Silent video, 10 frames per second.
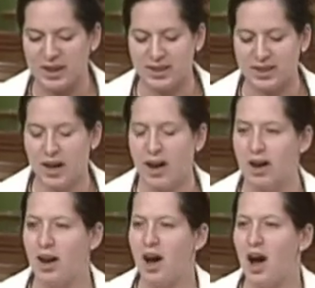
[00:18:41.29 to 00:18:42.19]
you very much,
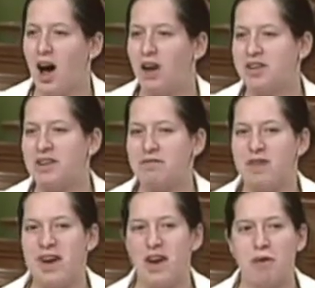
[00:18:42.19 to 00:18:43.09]
Mr. Speaker.
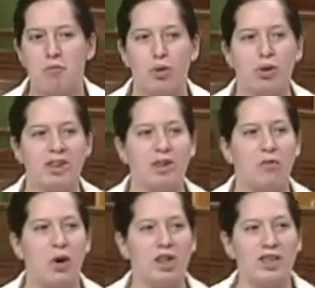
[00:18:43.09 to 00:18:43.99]
Indeed,
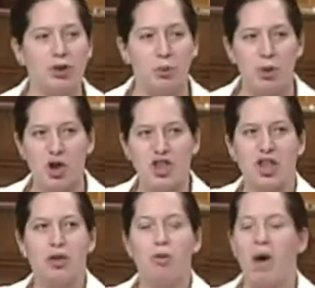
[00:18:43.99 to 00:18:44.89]

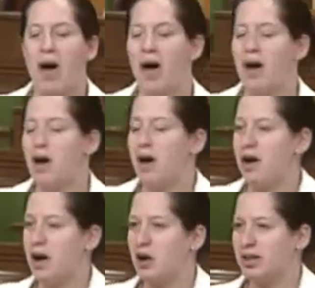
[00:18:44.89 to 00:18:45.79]
in order
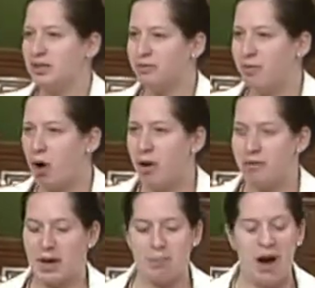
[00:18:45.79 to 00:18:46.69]
to determine
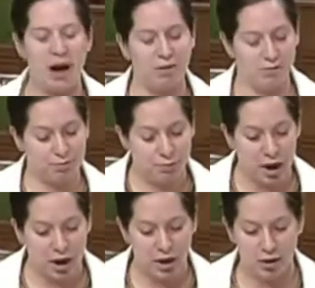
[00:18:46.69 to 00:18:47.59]
whether a bill
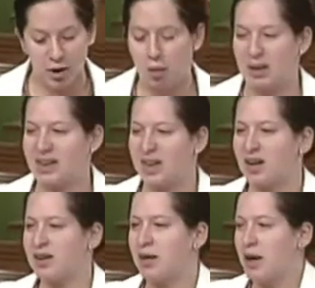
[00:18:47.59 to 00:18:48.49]

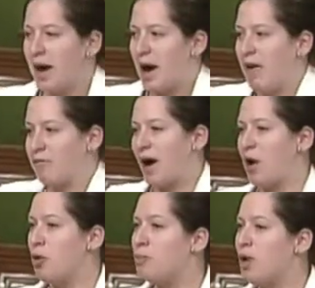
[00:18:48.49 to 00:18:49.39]
will
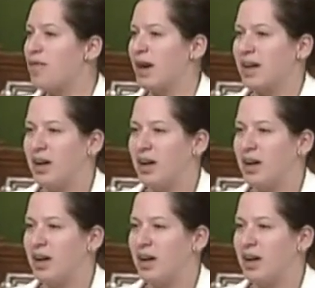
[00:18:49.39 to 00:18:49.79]
truly